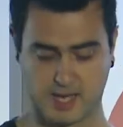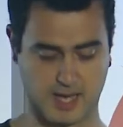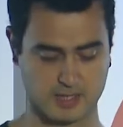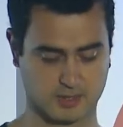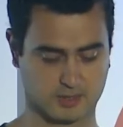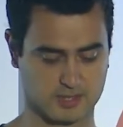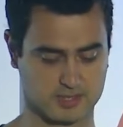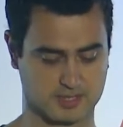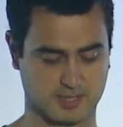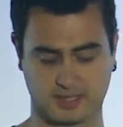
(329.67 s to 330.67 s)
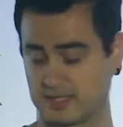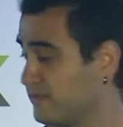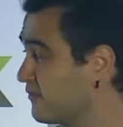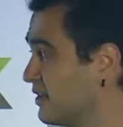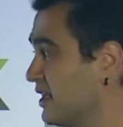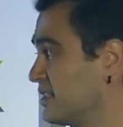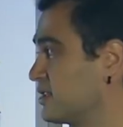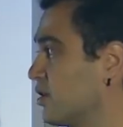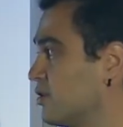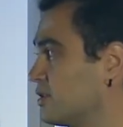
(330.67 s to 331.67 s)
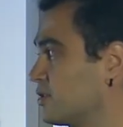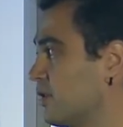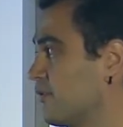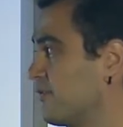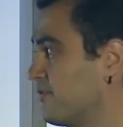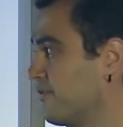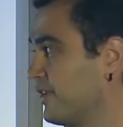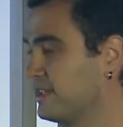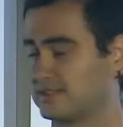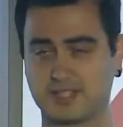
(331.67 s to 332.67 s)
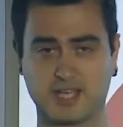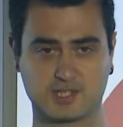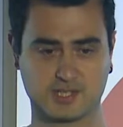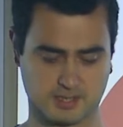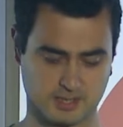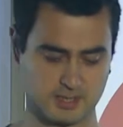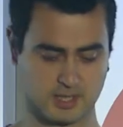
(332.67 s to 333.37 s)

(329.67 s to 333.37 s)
As you can see, it consists of 3 stages: